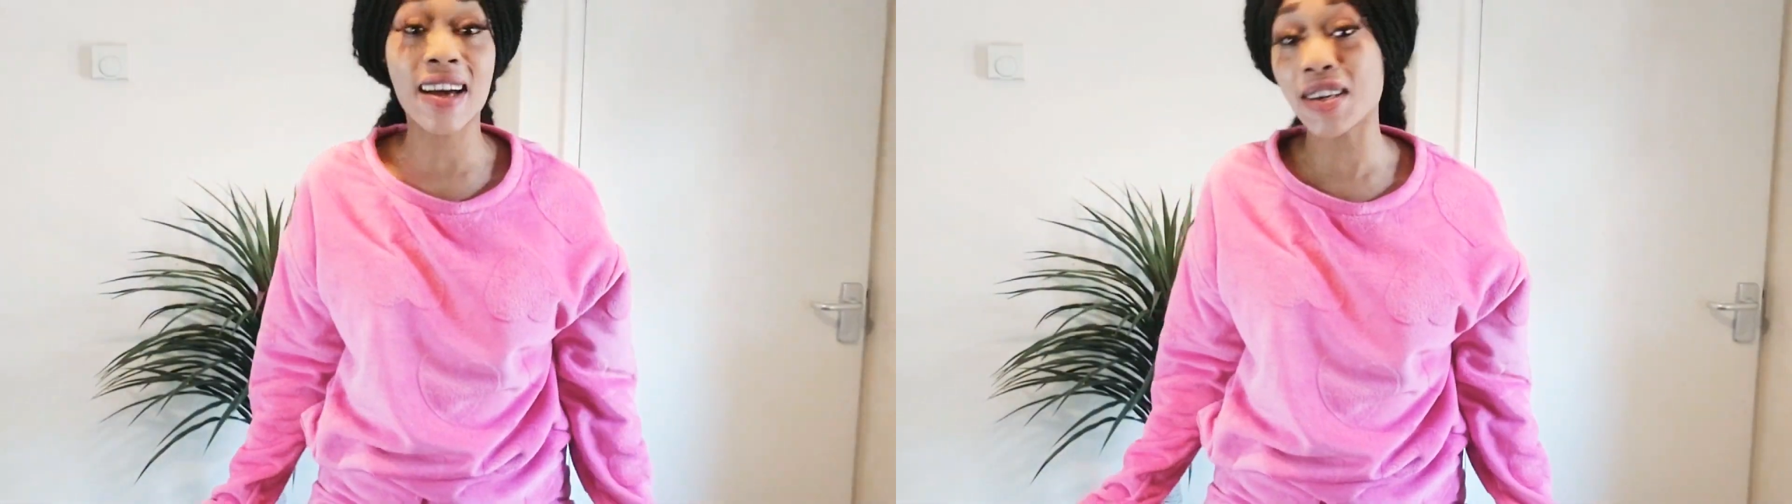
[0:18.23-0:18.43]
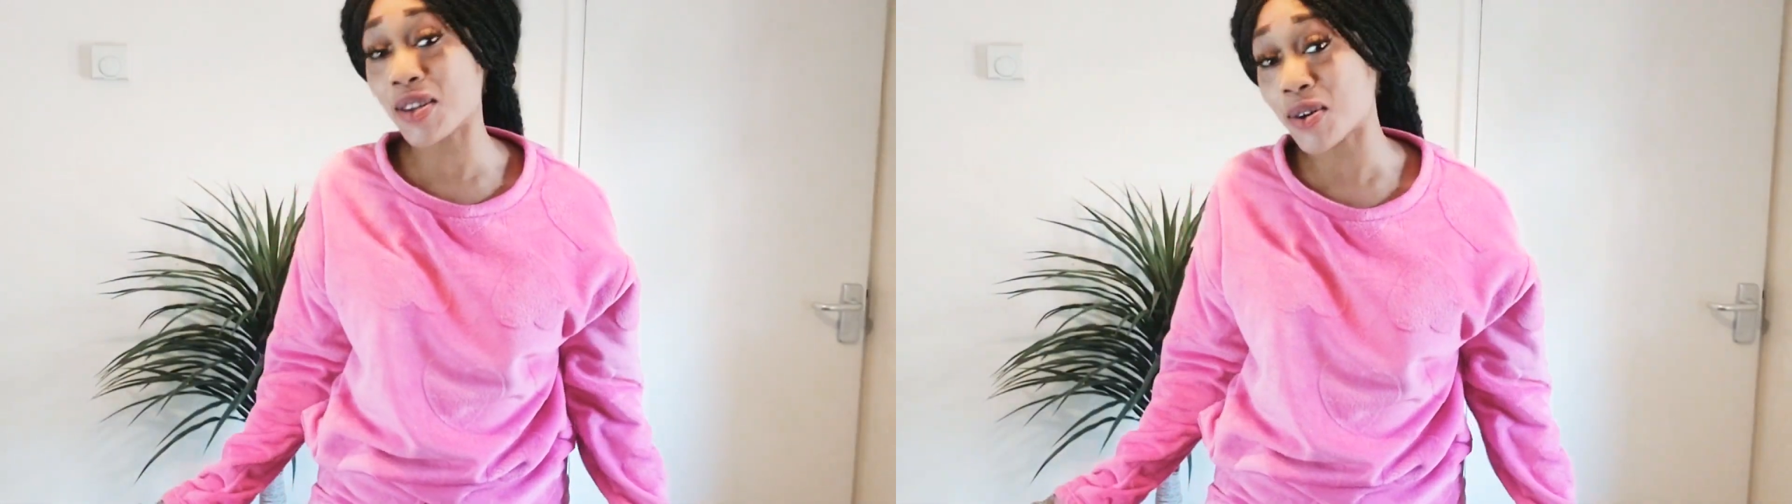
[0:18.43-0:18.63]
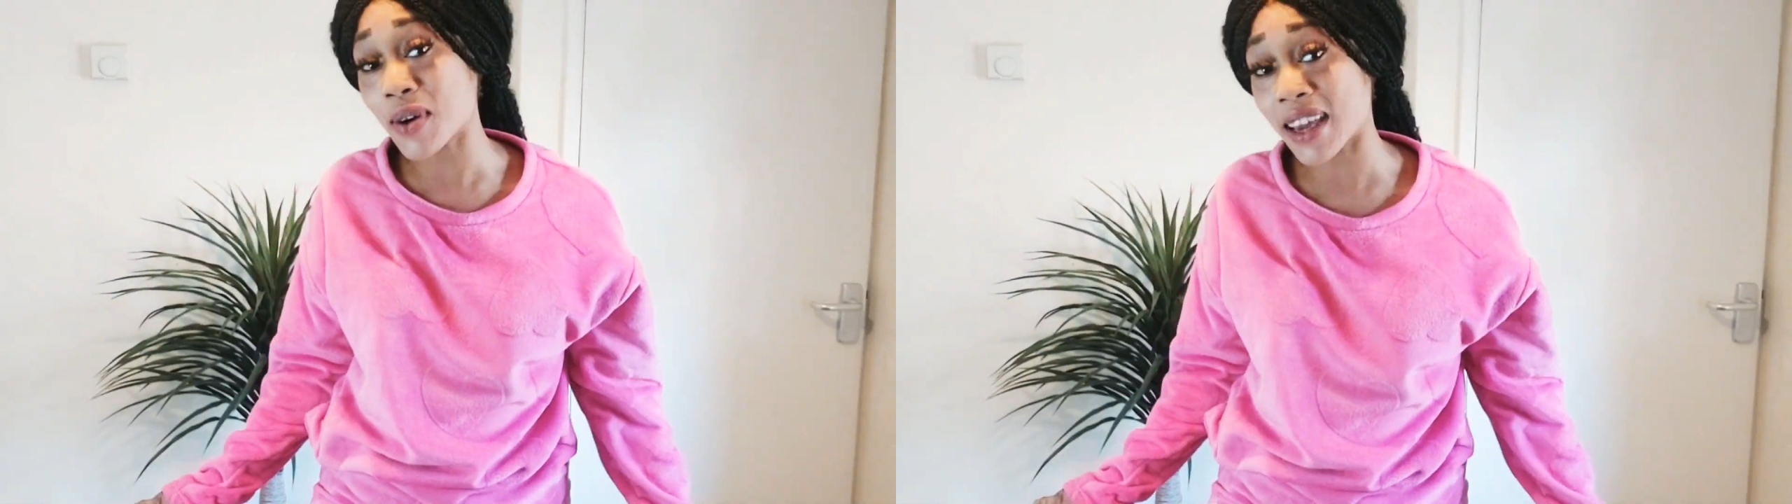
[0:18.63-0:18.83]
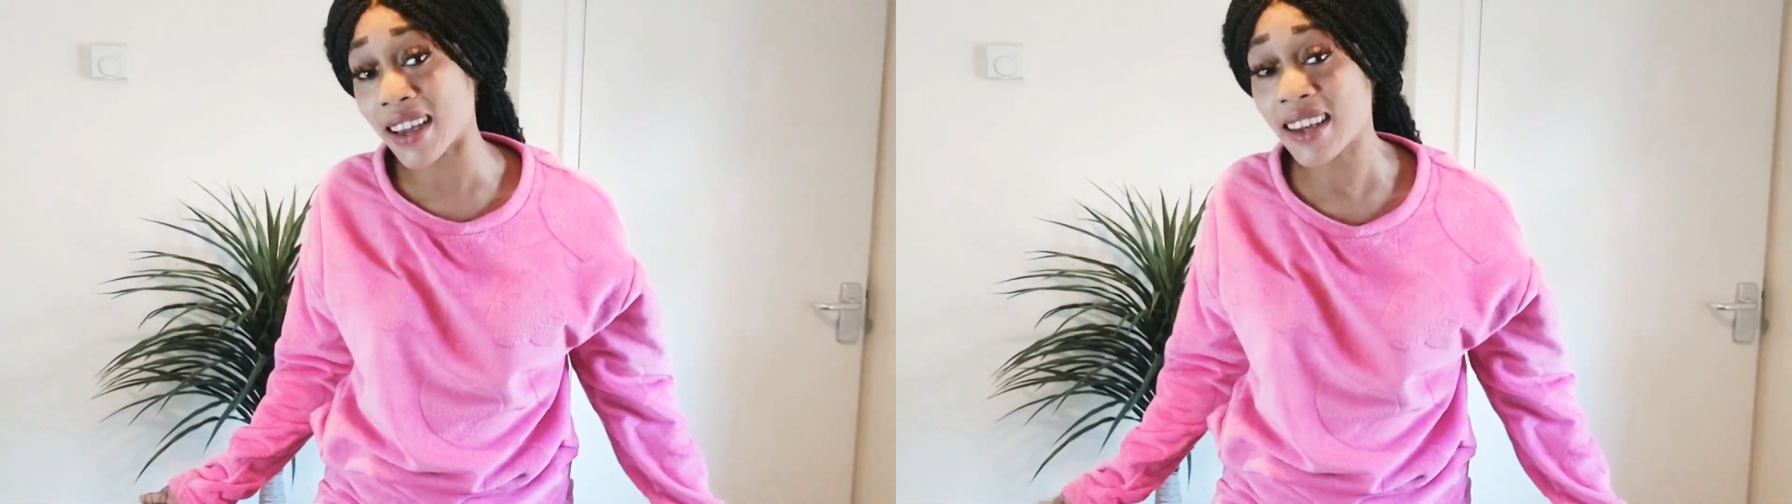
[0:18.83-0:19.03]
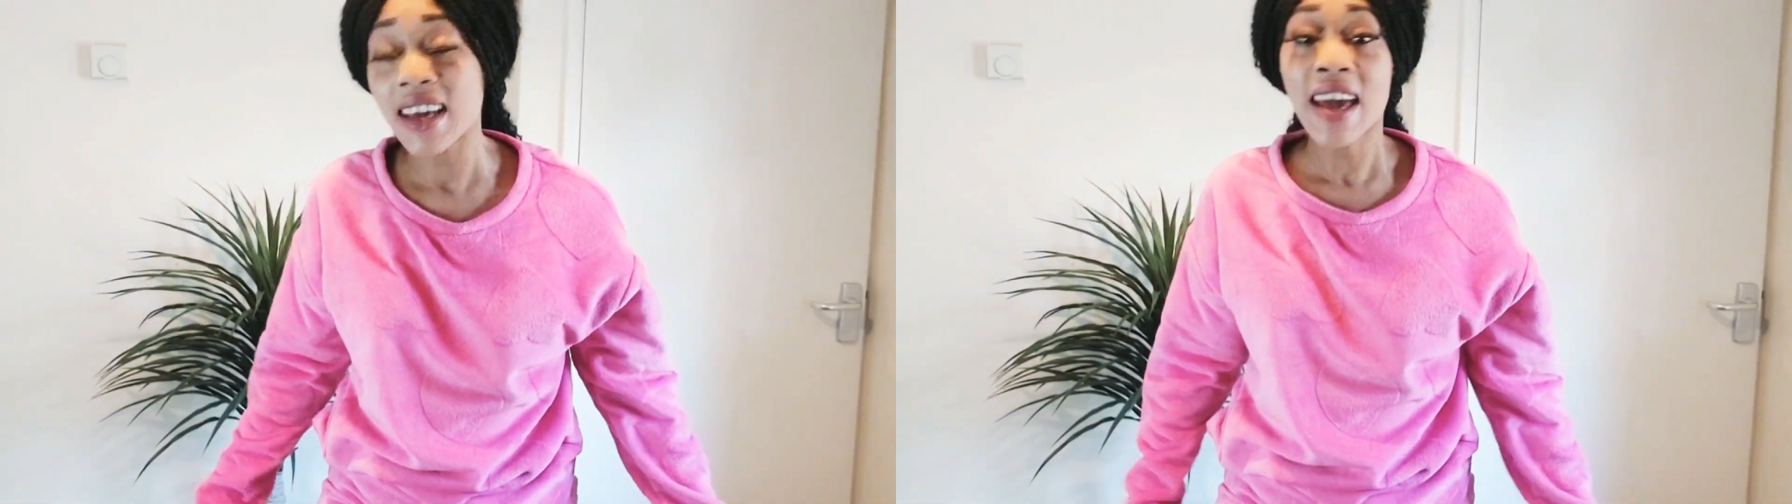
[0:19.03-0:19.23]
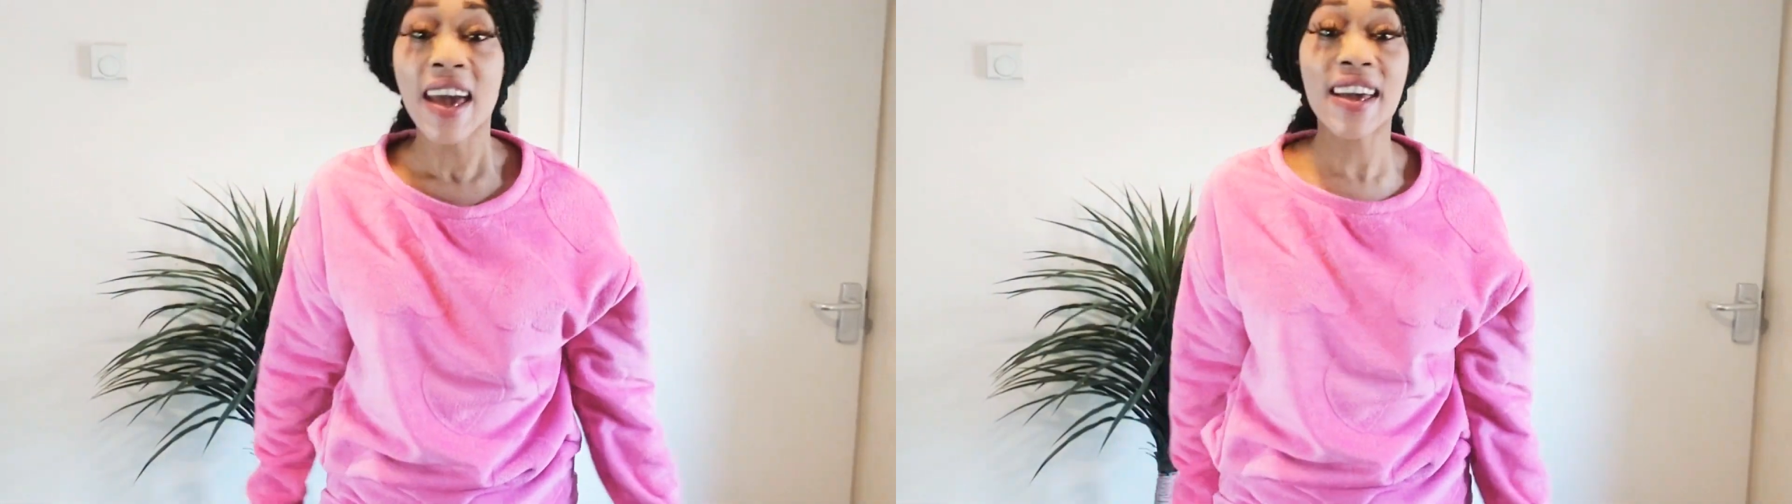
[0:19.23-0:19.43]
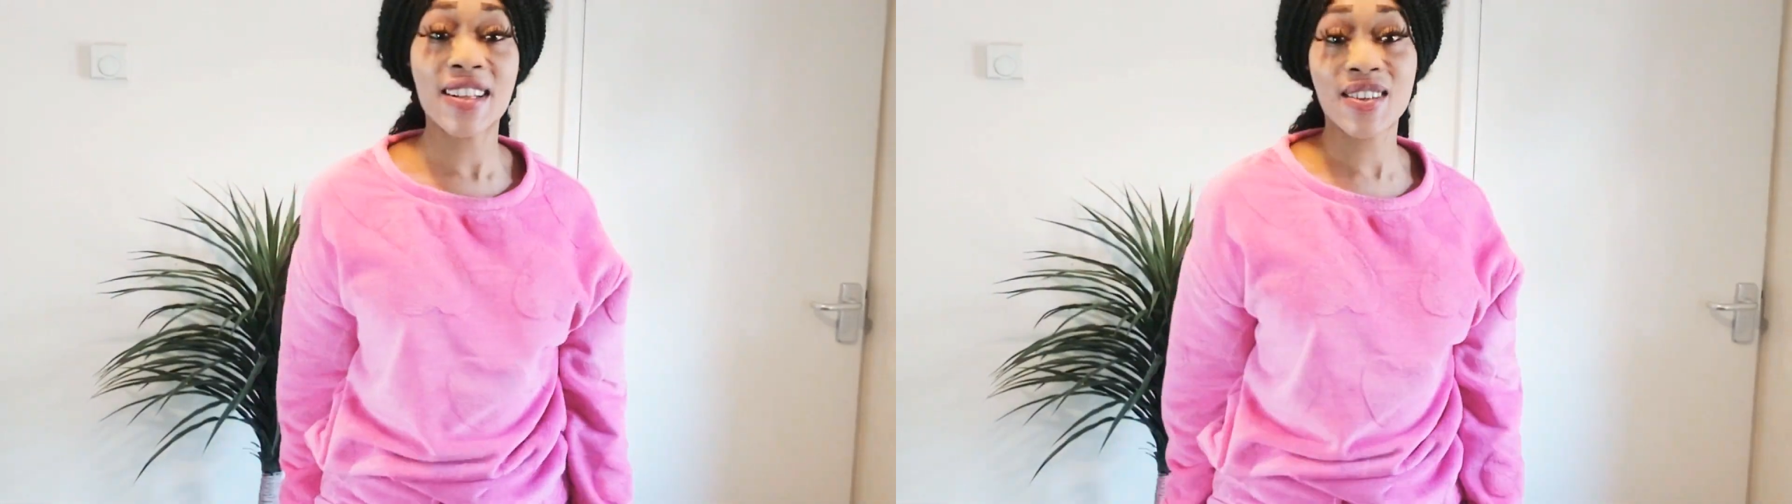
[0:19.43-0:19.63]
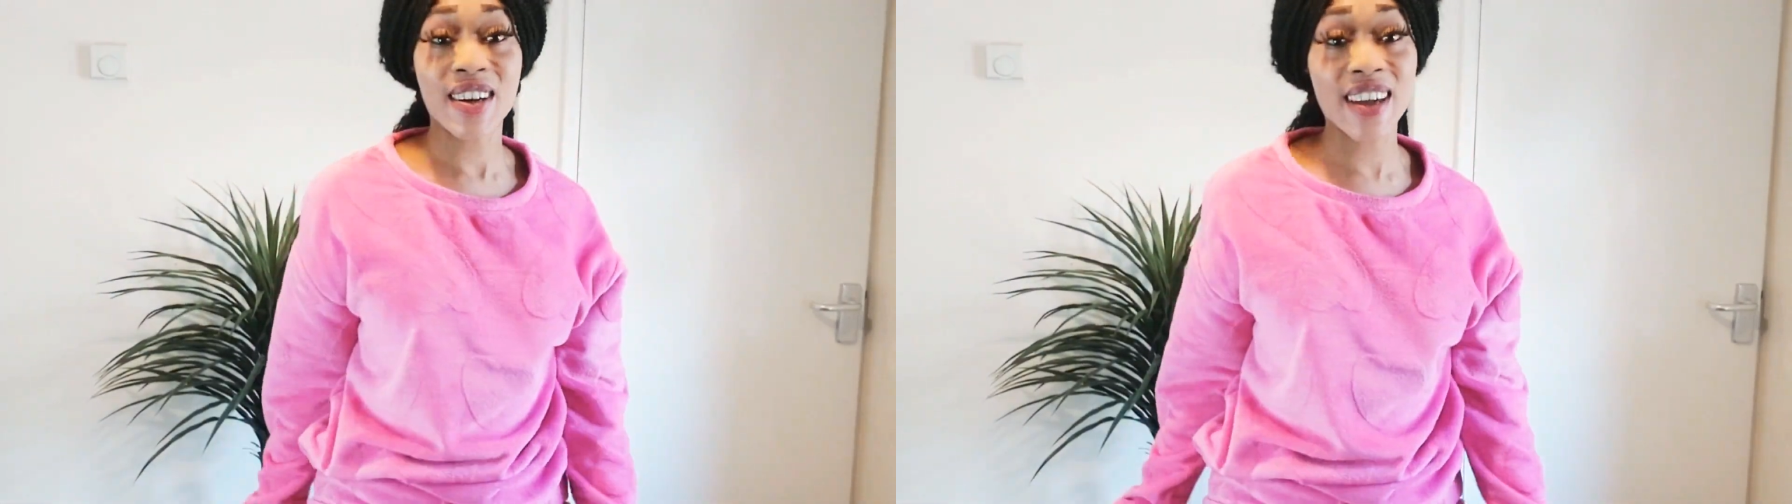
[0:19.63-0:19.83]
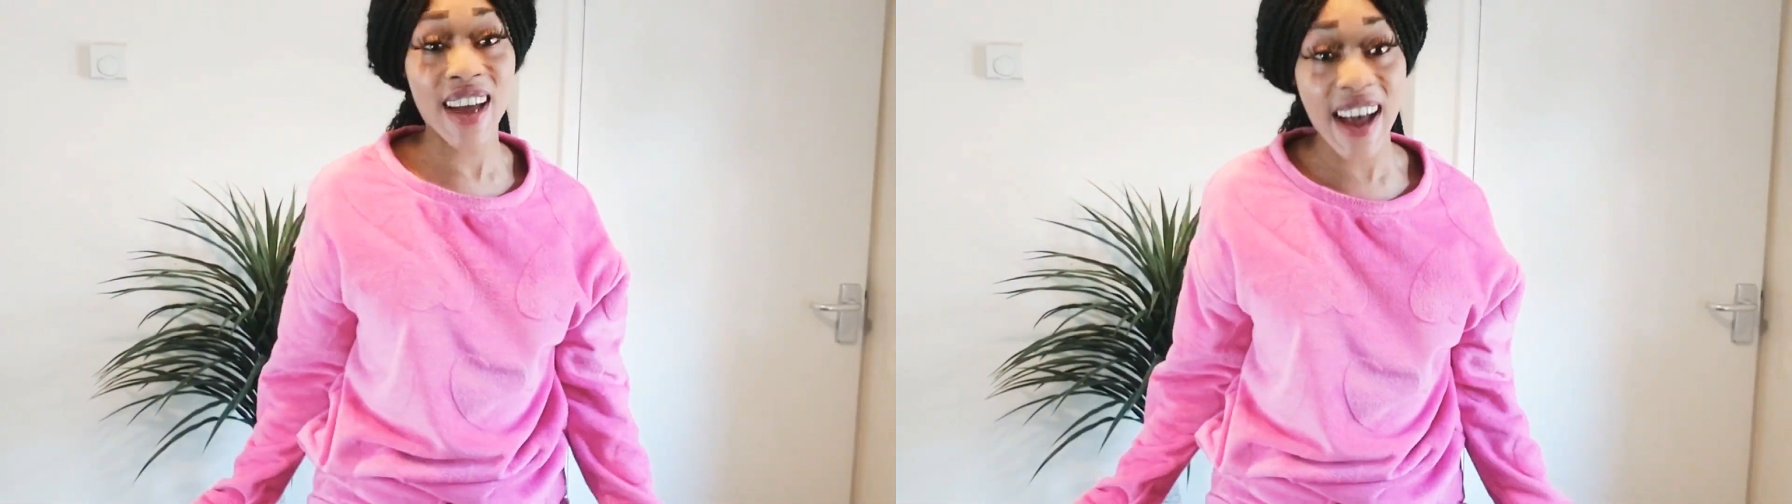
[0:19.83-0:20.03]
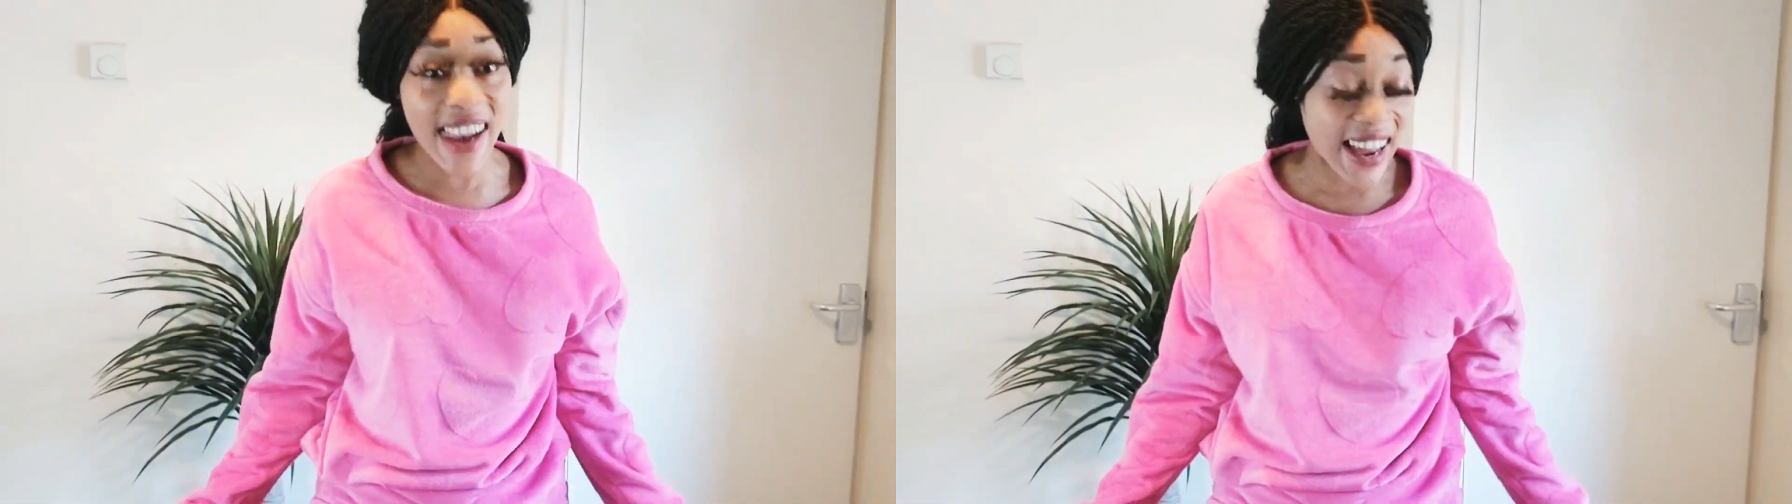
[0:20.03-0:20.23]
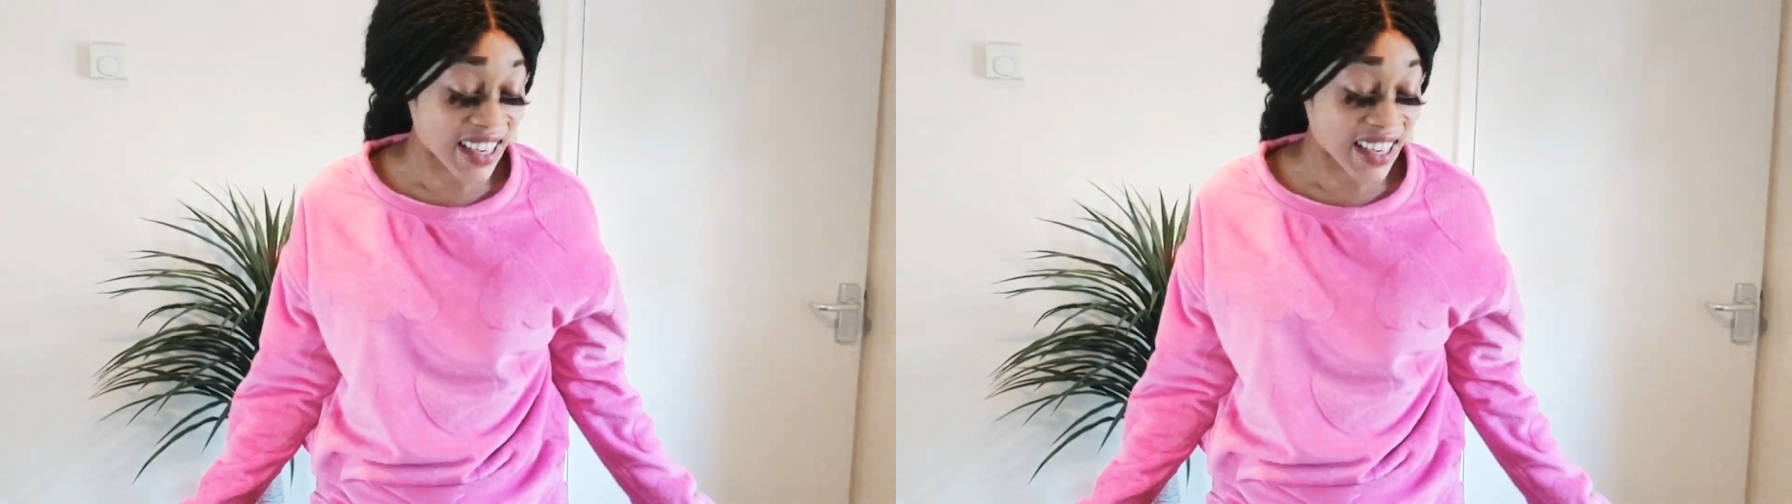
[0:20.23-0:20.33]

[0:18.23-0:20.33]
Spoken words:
how you doing? It's your girl